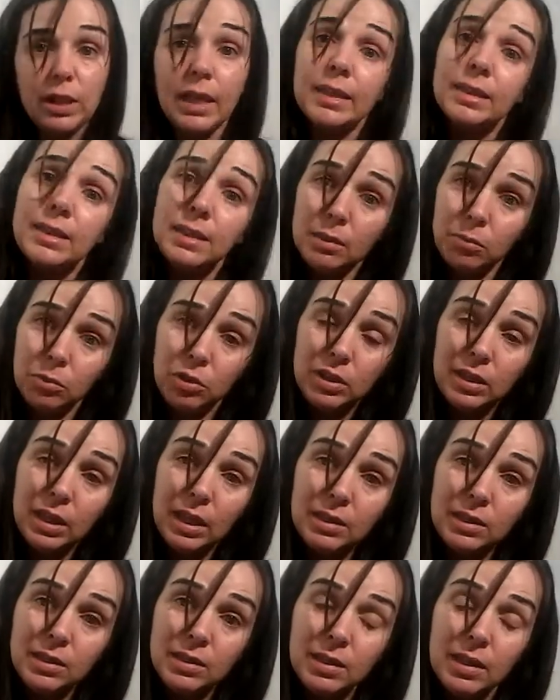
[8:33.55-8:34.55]
and
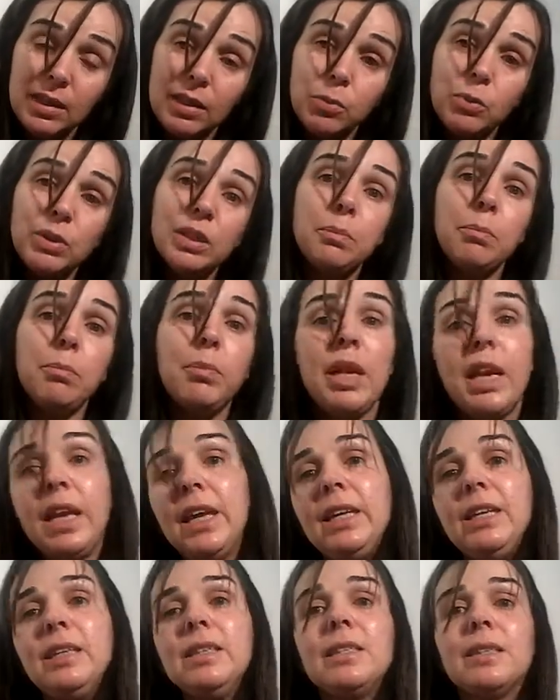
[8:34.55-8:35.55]
simultaneously with the
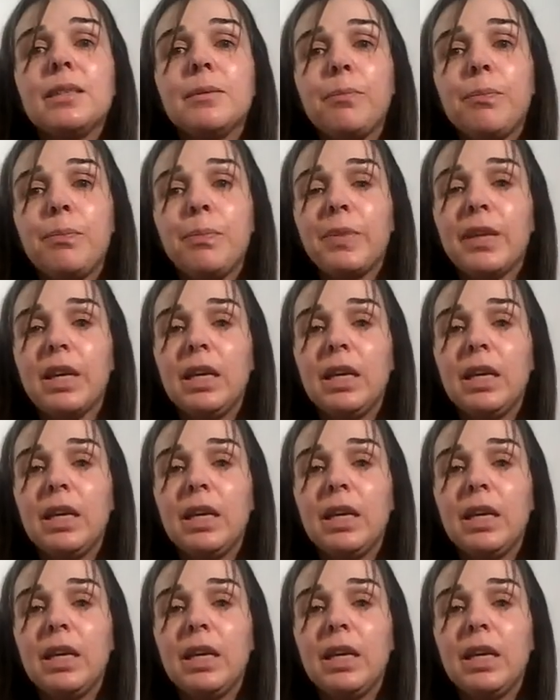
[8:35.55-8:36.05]
place